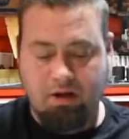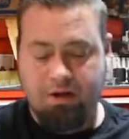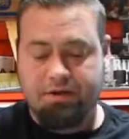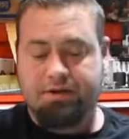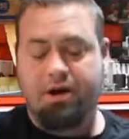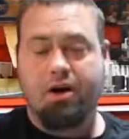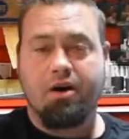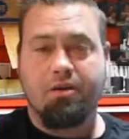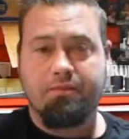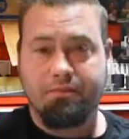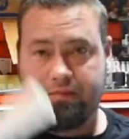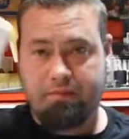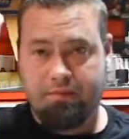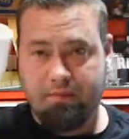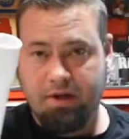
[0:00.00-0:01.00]
So
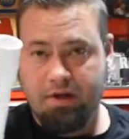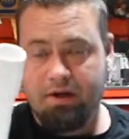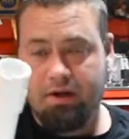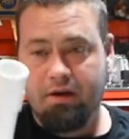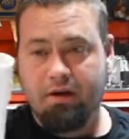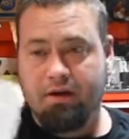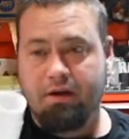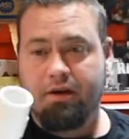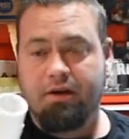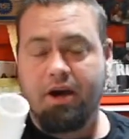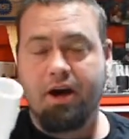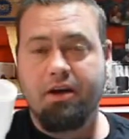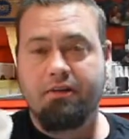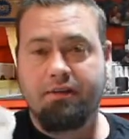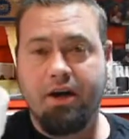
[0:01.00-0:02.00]
now
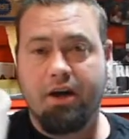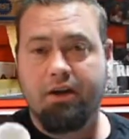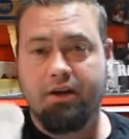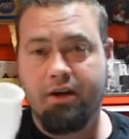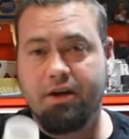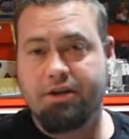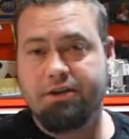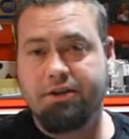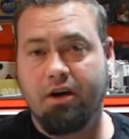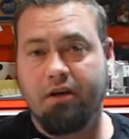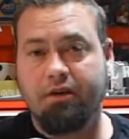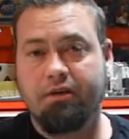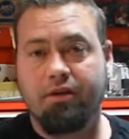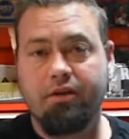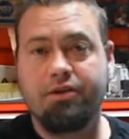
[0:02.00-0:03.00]
you've got a good
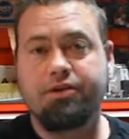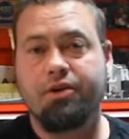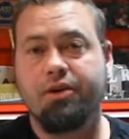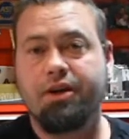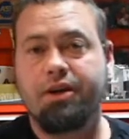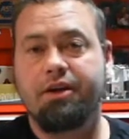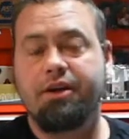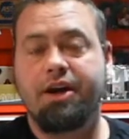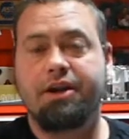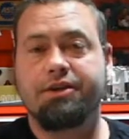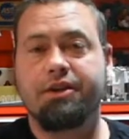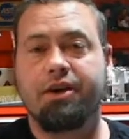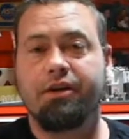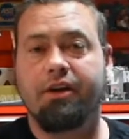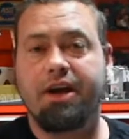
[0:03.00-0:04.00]
solid glue joint that is
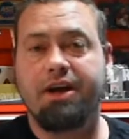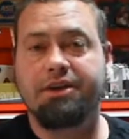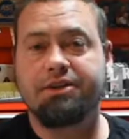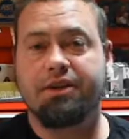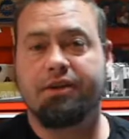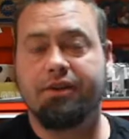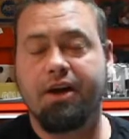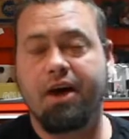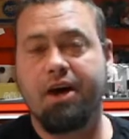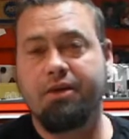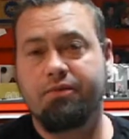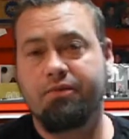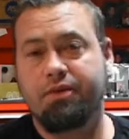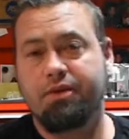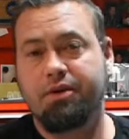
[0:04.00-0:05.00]
going to last the
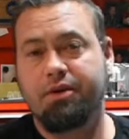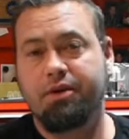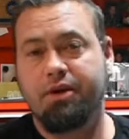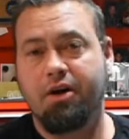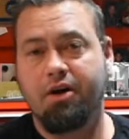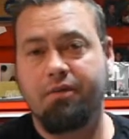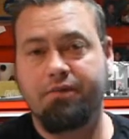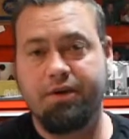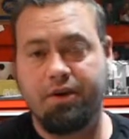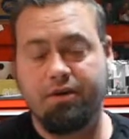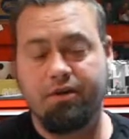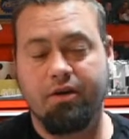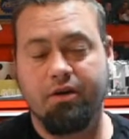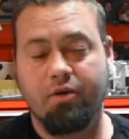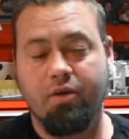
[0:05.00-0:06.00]
life of
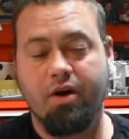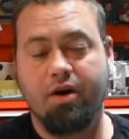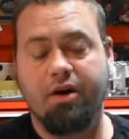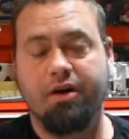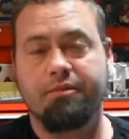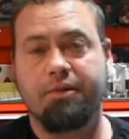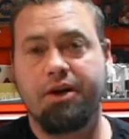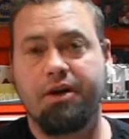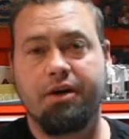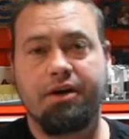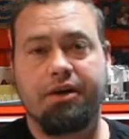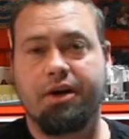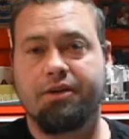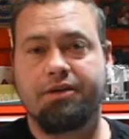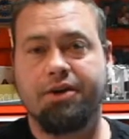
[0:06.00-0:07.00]
your aquarium.
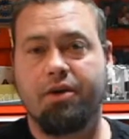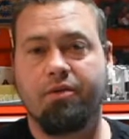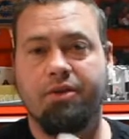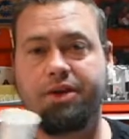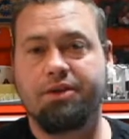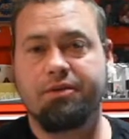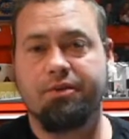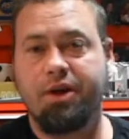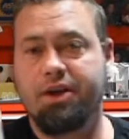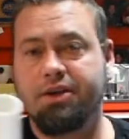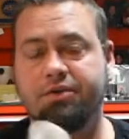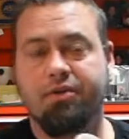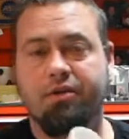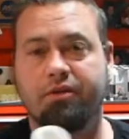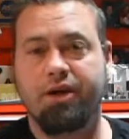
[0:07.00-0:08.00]
There's no reason why
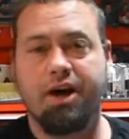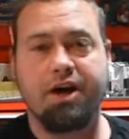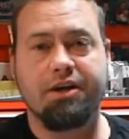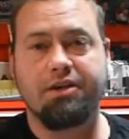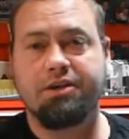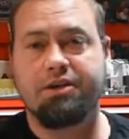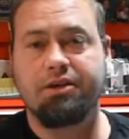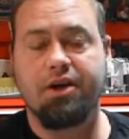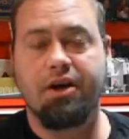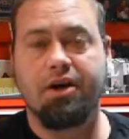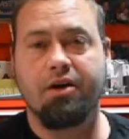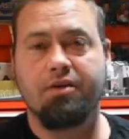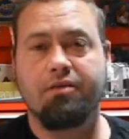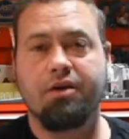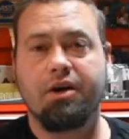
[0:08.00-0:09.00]
this won't last,
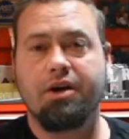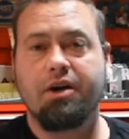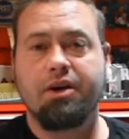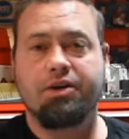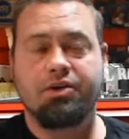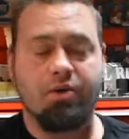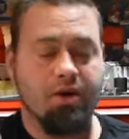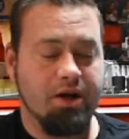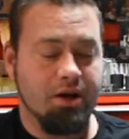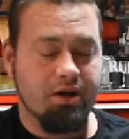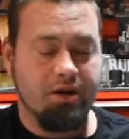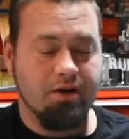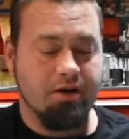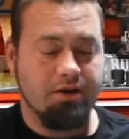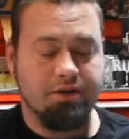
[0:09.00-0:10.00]
20
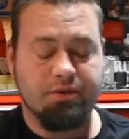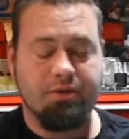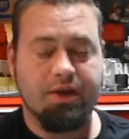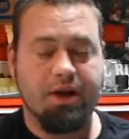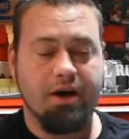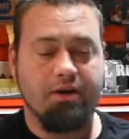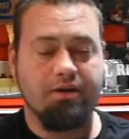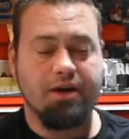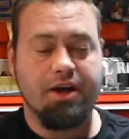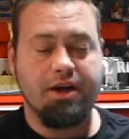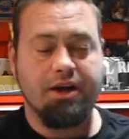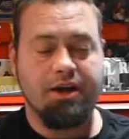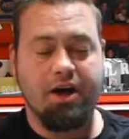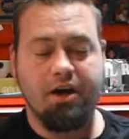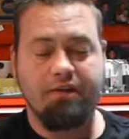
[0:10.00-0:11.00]
years without
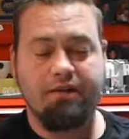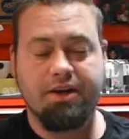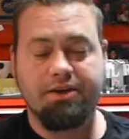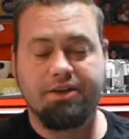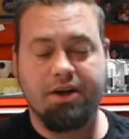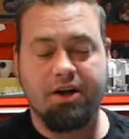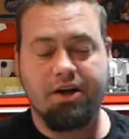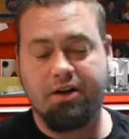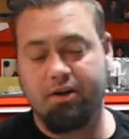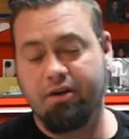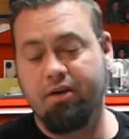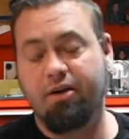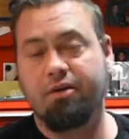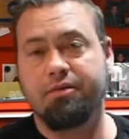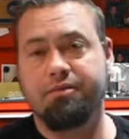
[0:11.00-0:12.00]
any kind of incident at
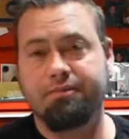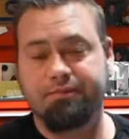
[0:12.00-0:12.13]
all.